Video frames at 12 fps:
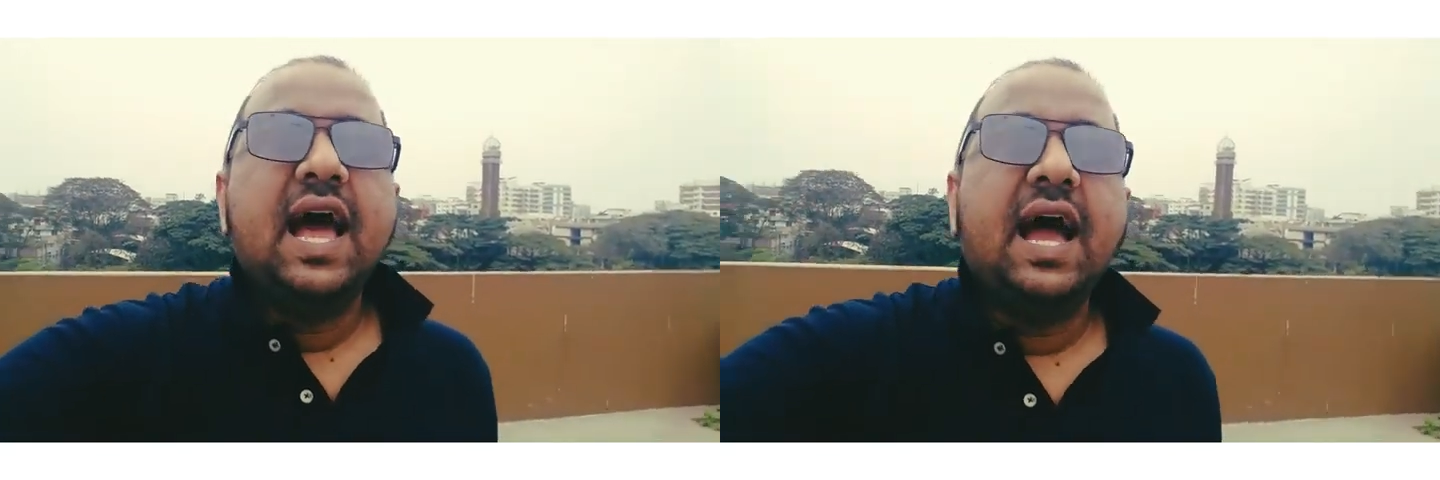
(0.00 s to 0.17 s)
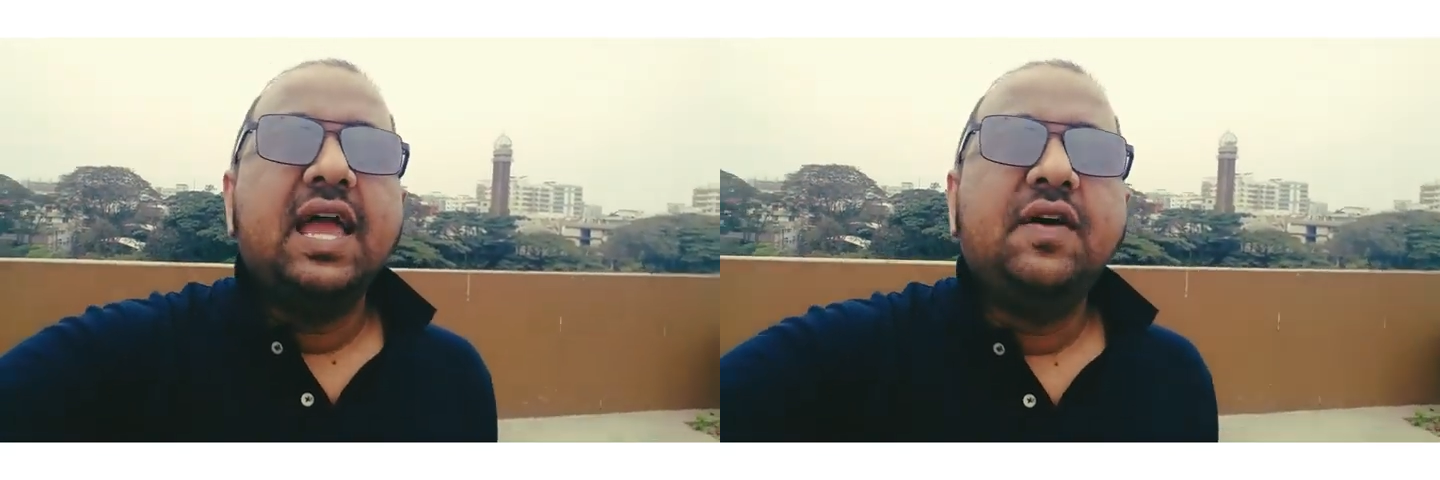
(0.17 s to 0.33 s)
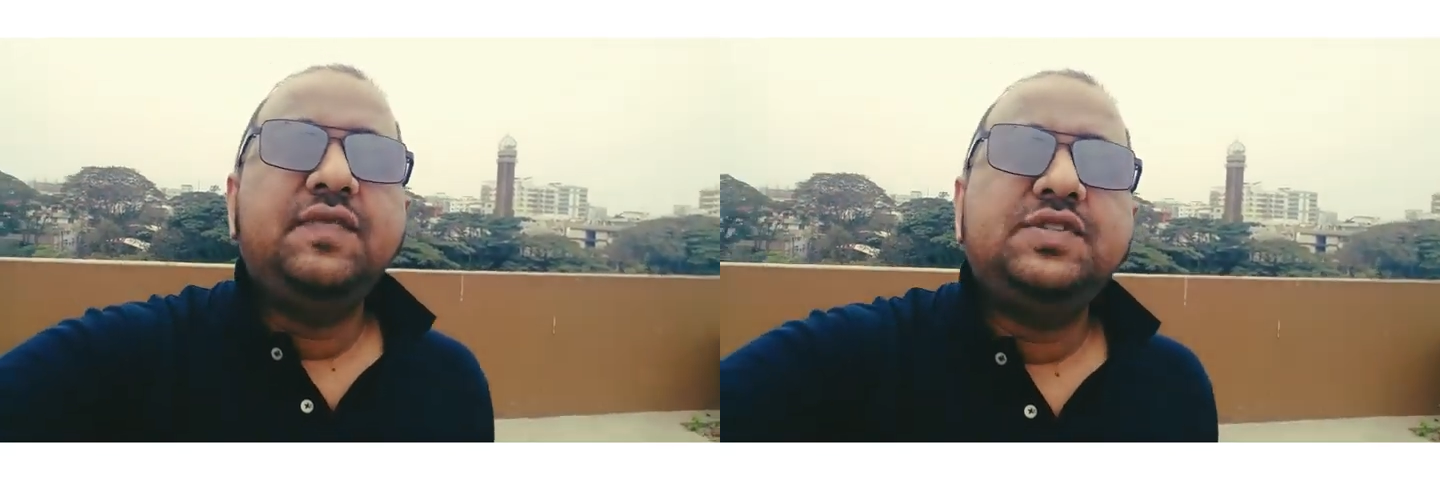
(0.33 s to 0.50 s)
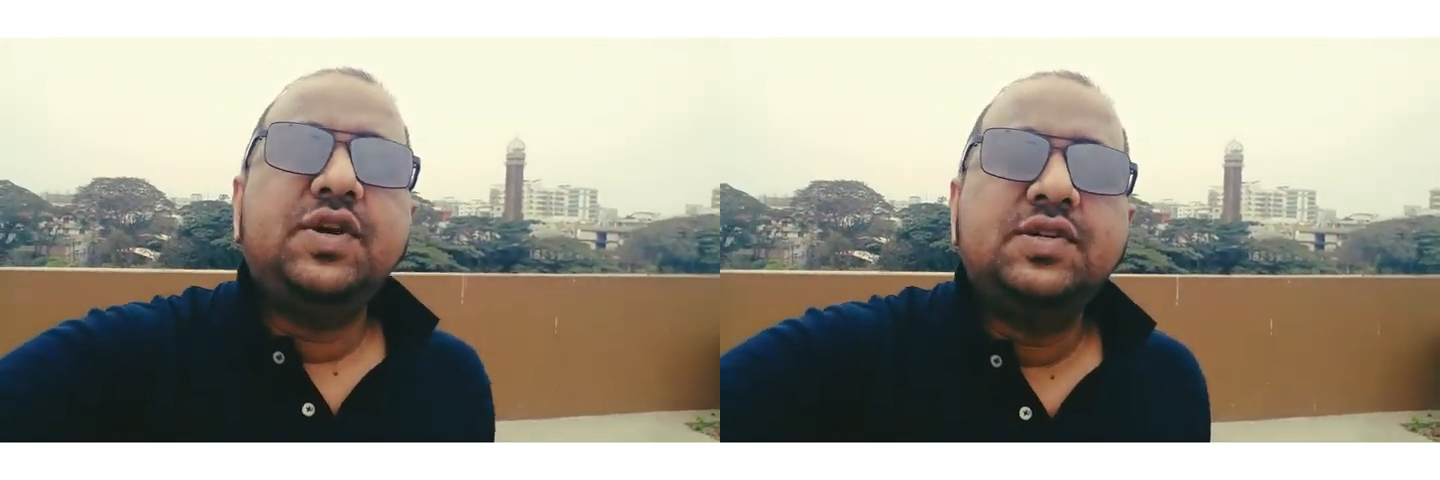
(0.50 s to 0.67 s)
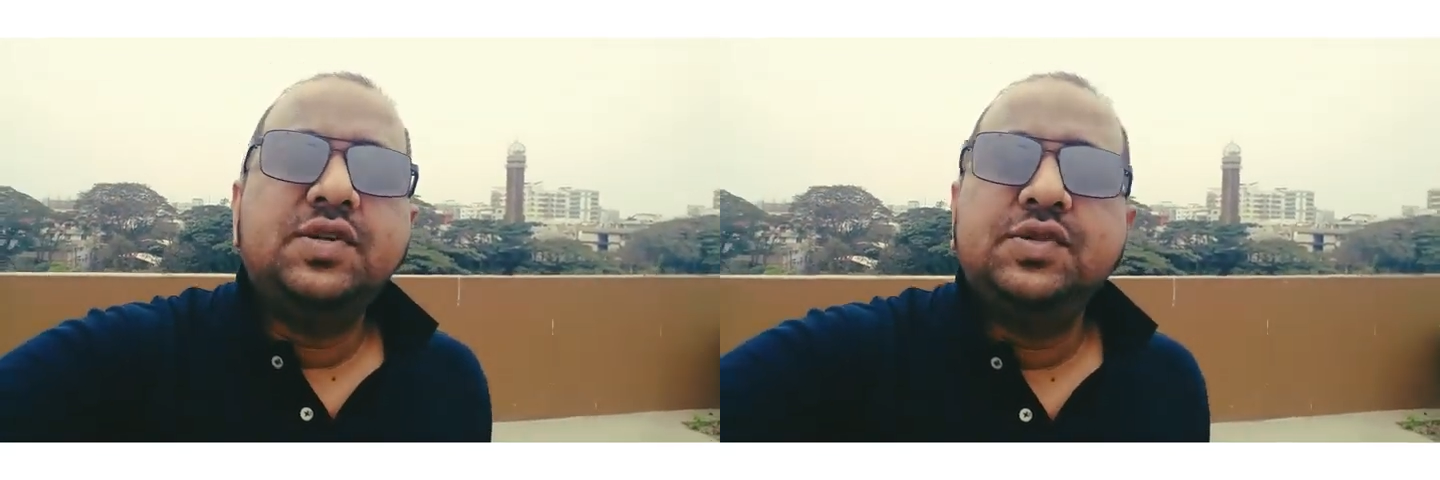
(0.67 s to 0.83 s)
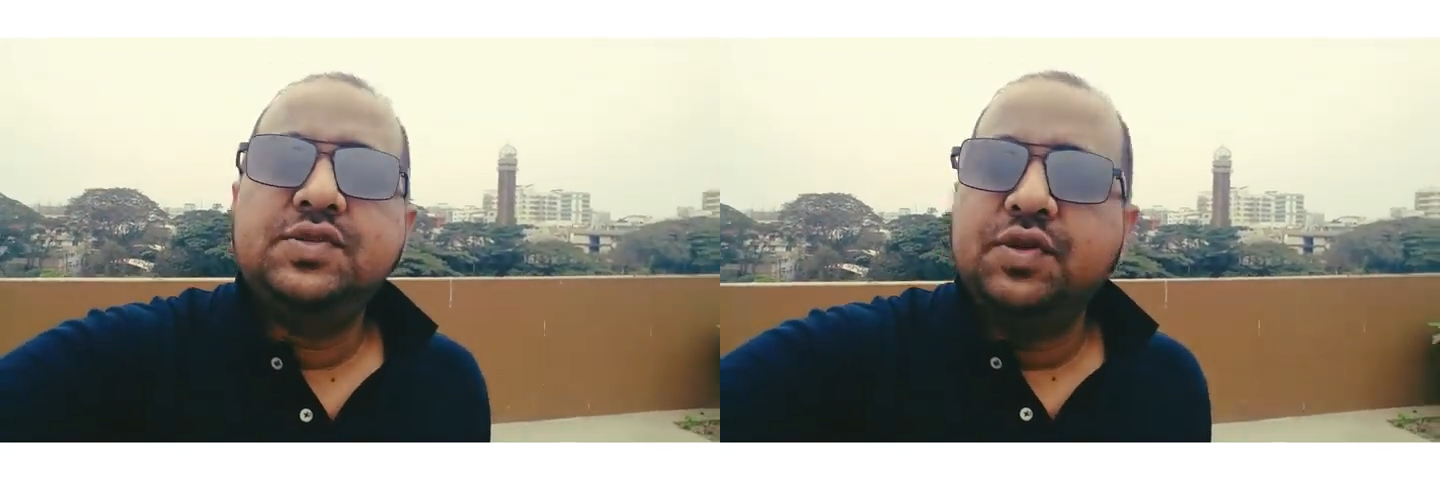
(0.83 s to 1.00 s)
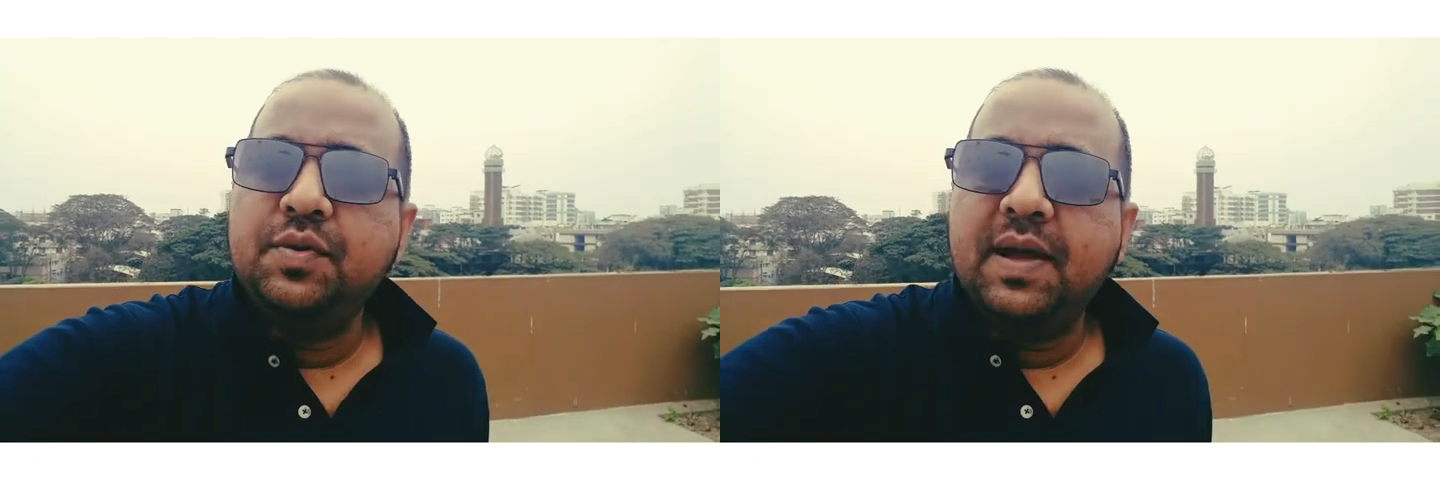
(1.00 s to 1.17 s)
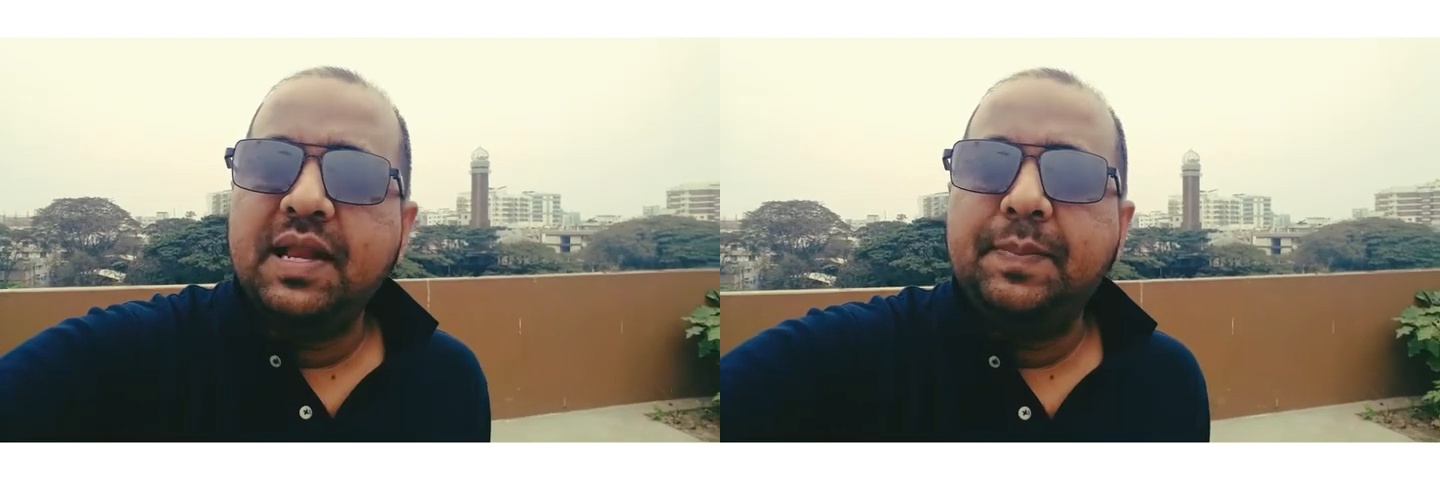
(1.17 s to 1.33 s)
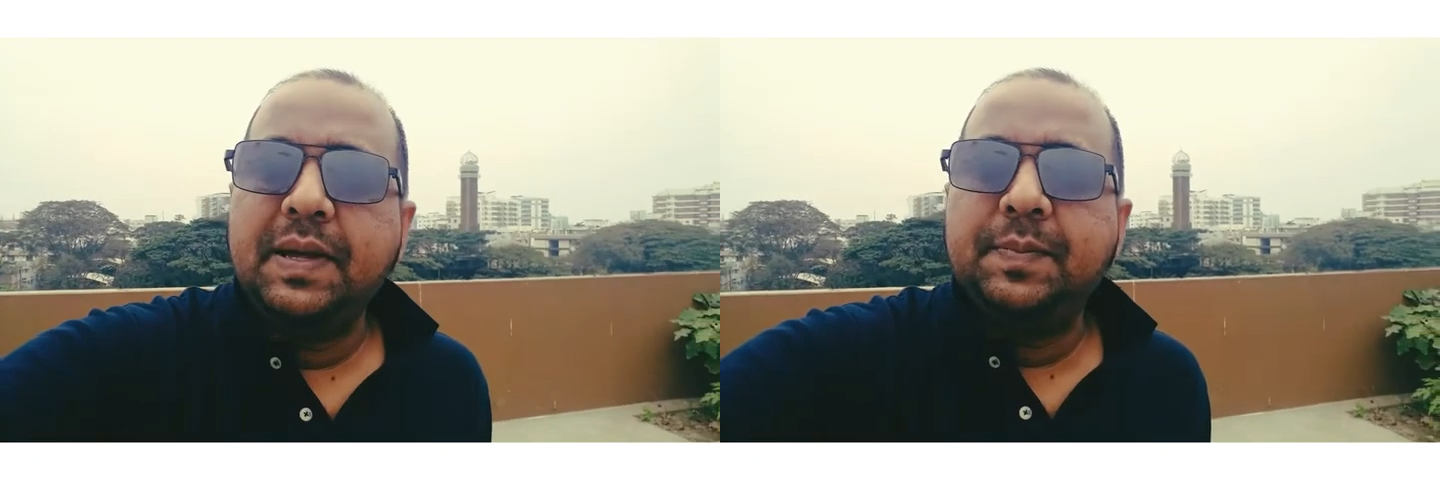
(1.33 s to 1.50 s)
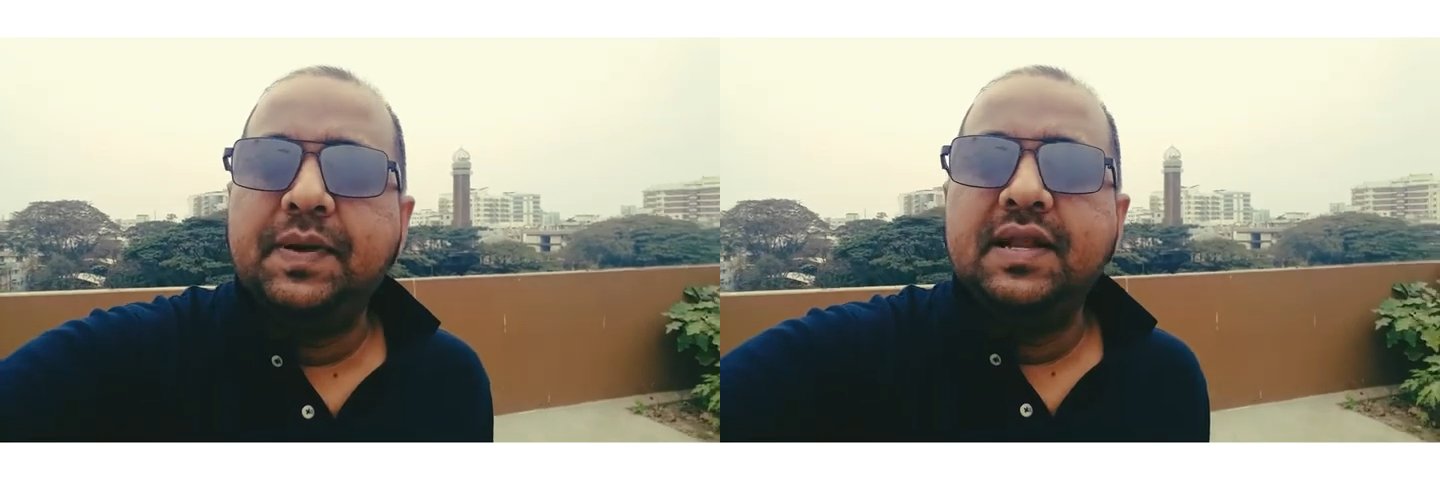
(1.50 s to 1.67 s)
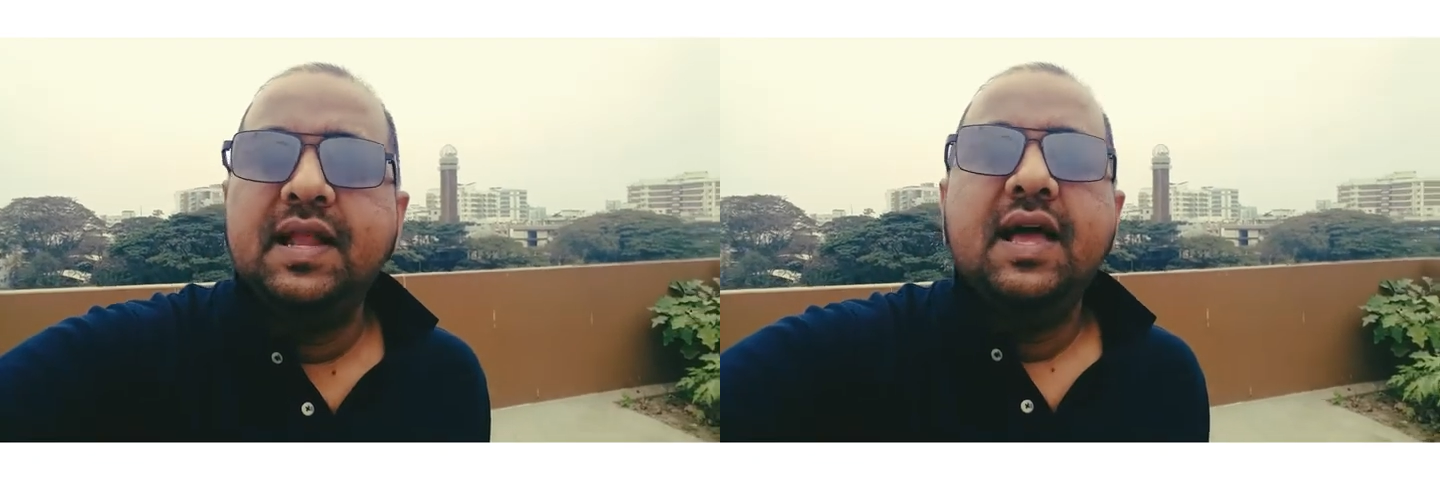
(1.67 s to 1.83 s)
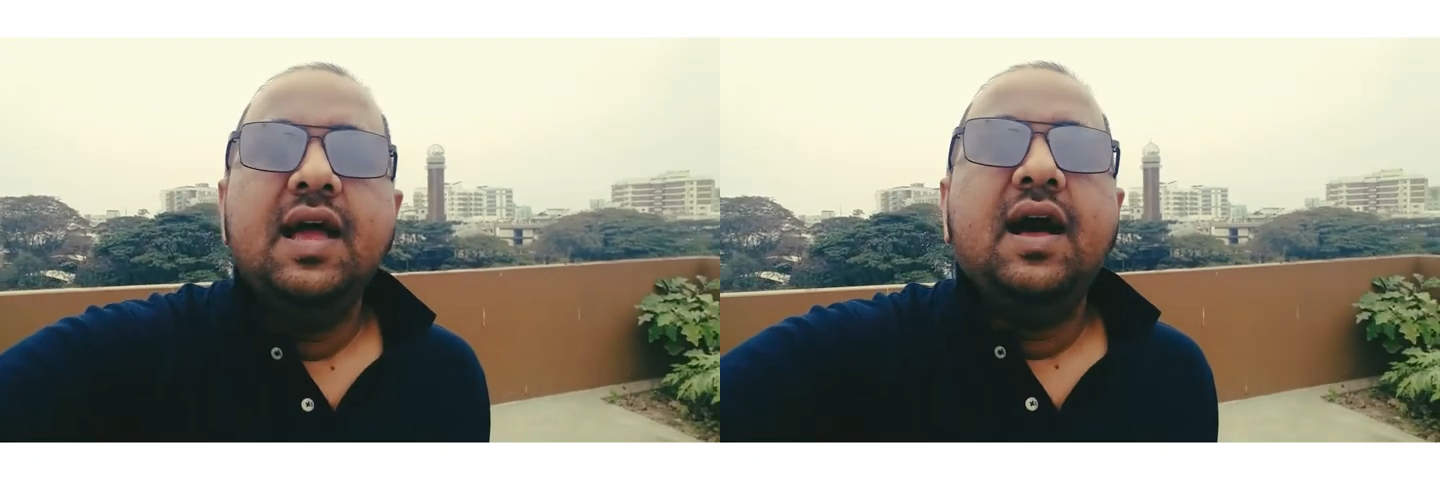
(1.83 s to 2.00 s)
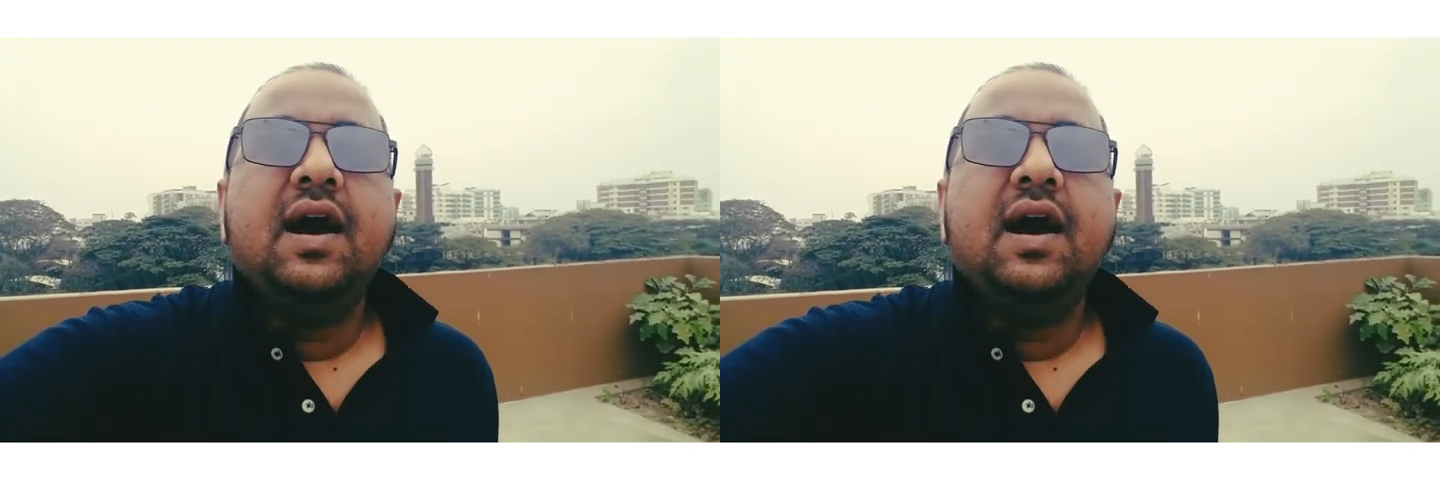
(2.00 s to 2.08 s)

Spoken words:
I have talked to so many people